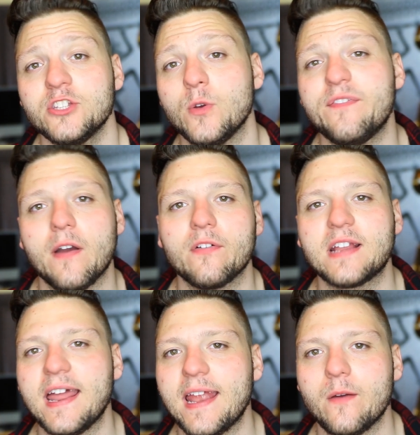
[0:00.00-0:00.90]
So we've
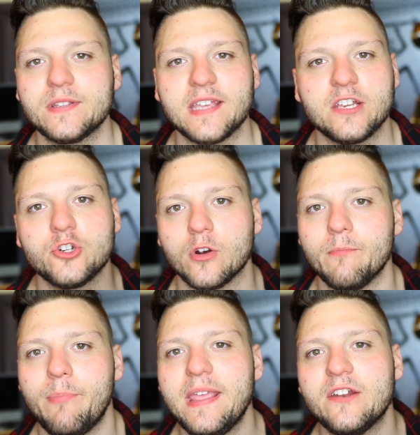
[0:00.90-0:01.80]
covered kind of how it's like
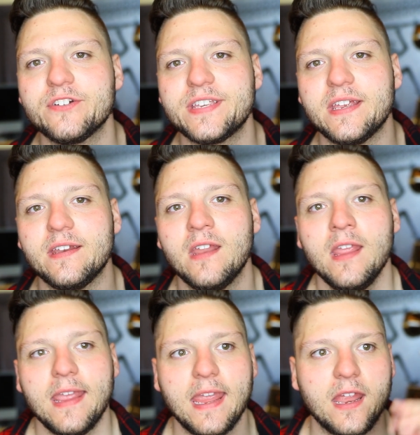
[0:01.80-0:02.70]
Jordan Peterson
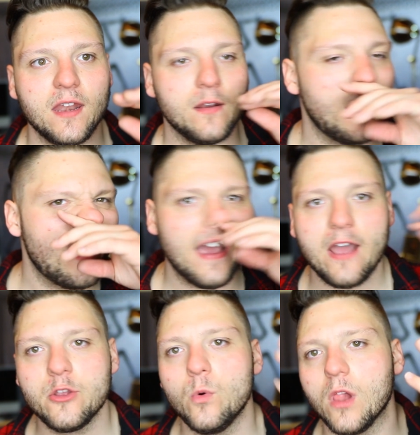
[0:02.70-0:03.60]
in
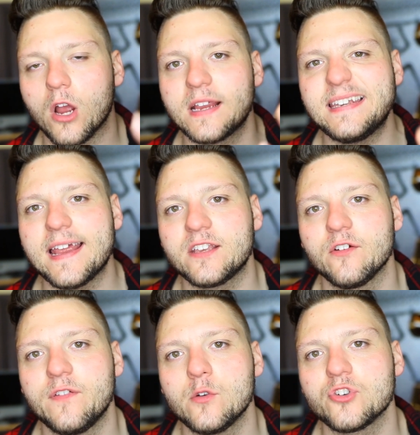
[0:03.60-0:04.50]
how you will architect
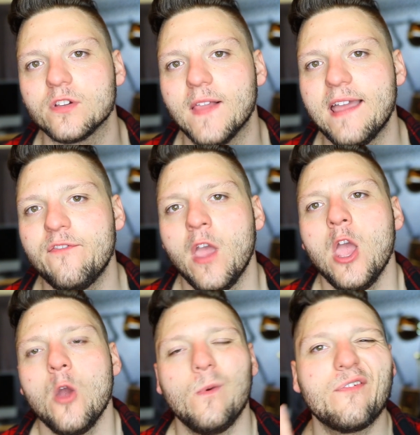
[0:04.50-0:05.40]
your future
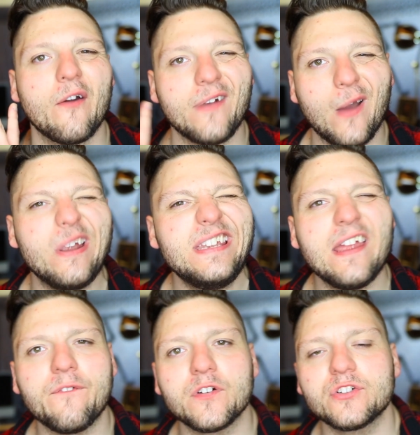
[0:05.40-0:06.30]
life. We've covered how it
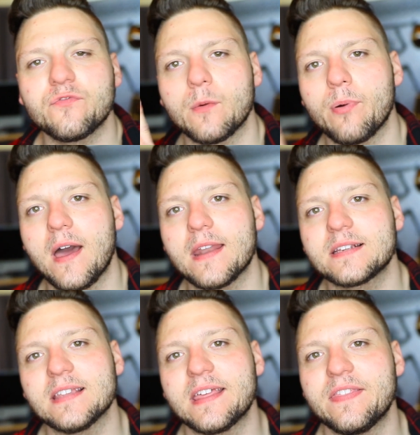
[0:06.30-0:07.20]
differs from
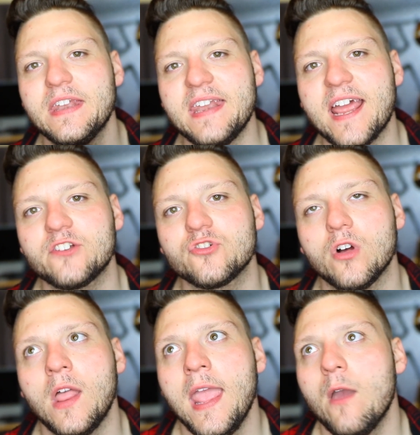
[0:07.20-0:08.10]
products like The
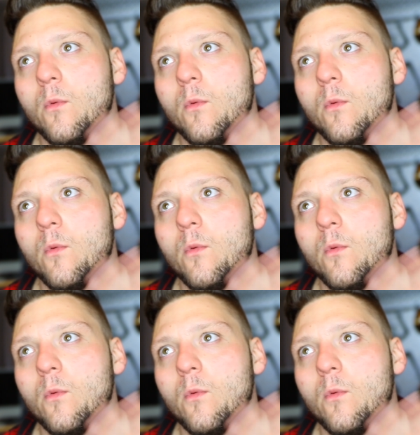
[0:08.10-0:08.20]
Natural.